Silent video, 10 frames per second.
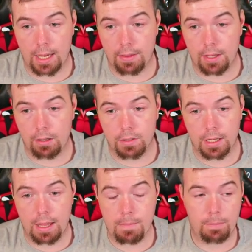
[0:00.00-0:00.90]
And then,
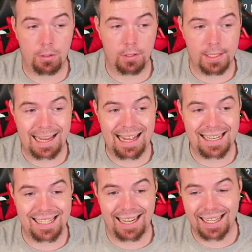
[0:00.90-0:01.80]
obviously, Mbemba is
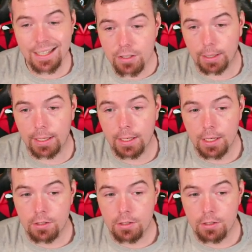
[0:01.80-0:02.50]
added into it.